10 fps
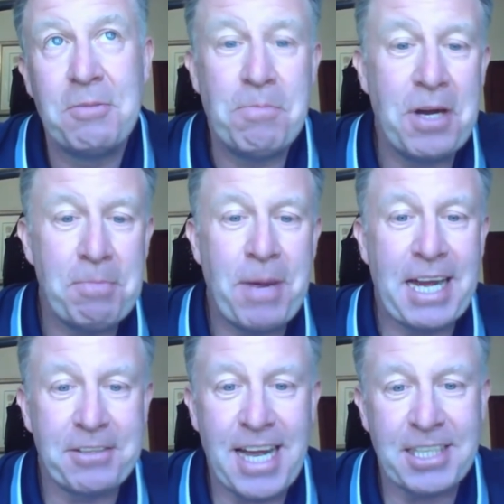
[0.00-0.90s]
my
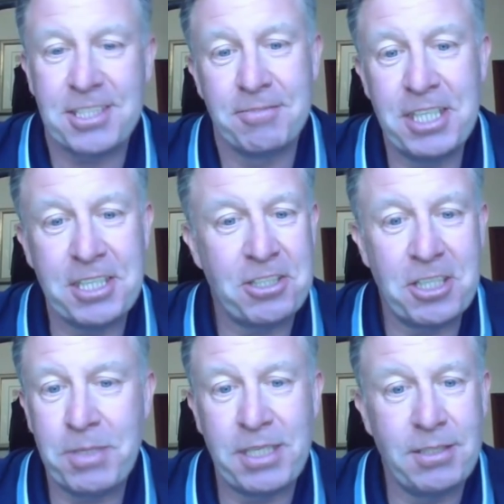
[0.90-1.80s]
path at Aston Villa could
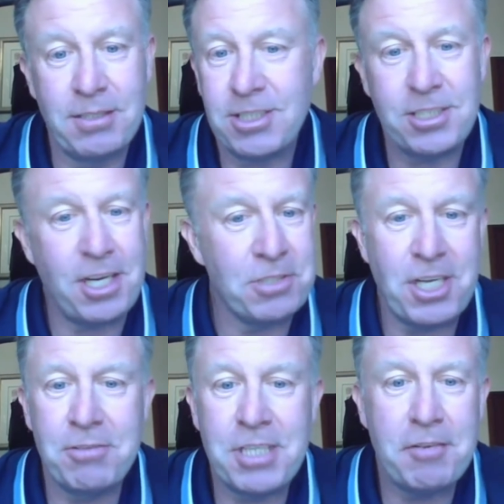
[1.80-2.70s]
have been so
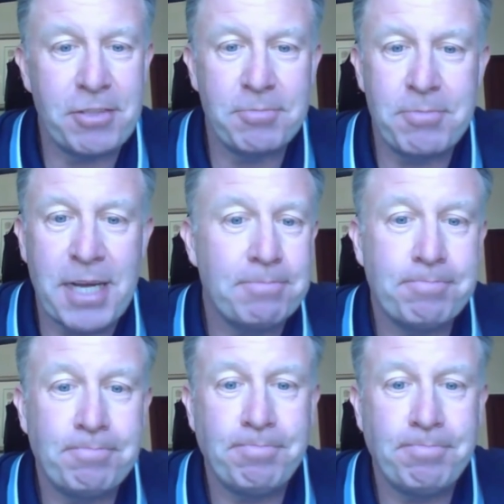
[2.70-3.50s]
different, man.